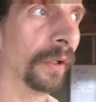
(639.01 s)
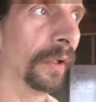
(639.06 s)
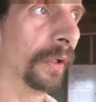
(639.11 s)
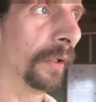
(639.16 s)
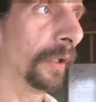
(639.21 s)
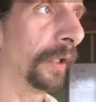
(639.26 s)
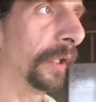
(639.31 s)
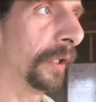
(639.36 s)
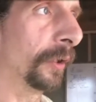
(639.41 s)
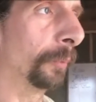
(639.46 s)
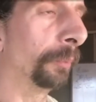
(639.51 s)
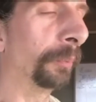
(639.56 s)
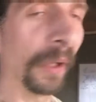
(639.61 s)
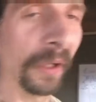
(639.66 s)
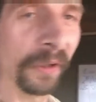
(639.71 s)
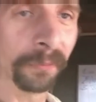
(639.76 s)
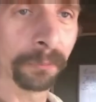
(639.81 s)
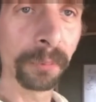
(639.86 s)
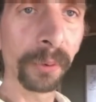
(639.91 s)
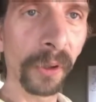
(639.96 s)
you know,
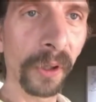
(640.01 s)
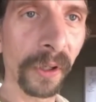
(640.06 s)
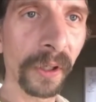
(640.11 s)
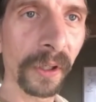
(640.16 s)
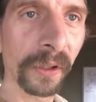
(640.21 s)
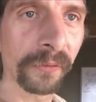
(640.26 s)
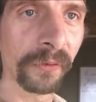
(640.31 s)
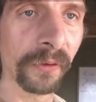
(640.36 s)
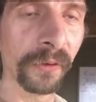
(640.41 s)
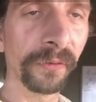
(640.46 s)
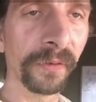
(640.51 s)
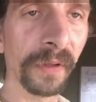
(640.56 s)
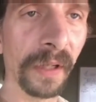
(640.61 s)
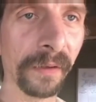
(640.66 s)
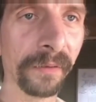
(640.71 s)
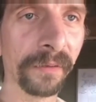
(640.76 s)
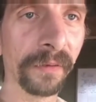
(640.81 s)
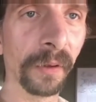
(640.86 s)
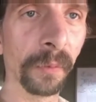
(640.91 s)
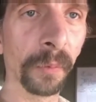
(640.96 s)
base products, is that
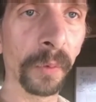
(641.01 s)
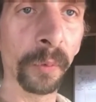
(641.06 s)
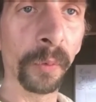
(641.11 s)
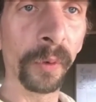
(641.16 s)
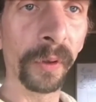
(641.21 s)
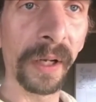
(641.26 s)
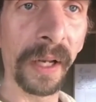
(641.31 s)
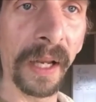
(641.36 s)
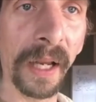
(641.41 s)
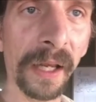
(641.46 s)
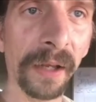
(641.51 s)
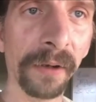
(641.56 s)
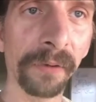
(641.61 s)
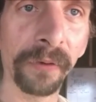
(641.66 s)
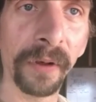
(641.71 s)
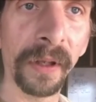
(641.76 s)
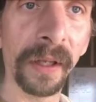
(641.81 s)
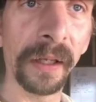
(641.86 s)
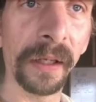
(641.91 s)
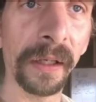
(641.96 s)
we want to have
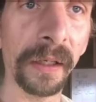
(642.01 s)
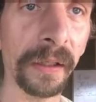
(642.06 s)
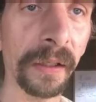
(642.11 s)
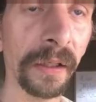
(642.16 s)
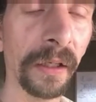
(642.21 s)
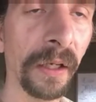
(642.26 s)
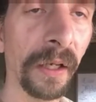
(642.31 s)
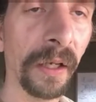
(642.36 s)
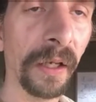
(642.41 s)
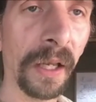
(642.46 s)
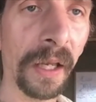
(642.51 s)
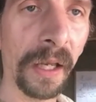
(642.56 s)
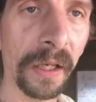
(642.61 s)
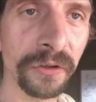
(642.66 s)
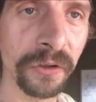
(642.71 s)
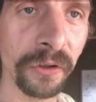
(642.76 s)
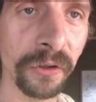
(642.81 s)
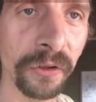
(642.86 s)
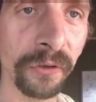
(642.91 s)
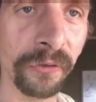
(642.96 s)
a
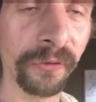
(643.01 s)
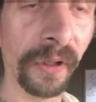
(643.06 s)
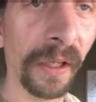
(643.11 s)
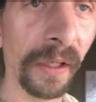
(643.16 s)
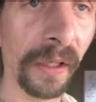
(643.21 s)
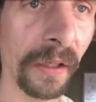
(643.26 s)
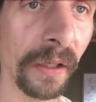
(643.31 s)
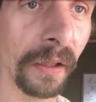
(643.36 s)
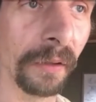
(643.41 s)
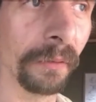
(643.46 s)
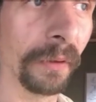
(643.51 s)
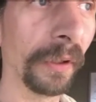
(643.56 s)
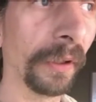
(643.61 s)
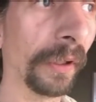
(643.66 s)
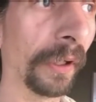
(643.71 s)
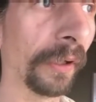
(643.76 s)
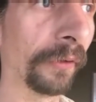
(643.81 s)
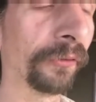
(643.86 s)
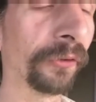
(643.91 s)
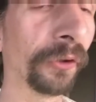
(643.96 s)
as you say, a
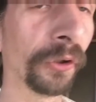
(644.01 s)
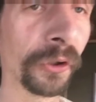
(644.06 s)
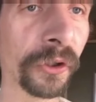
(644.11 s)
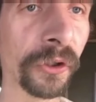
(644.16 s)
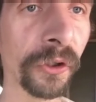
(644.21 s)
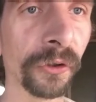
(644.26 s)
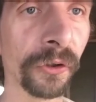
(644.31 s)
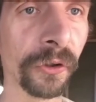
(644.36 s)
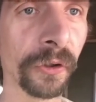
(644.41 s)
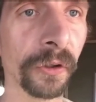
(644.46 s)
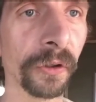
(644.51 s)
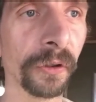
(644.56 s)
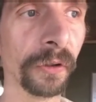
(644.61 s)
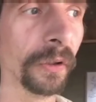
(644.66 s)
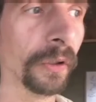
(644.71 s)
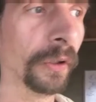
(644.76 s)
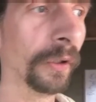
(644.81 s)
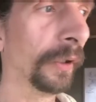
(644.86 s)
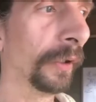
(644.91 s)
circular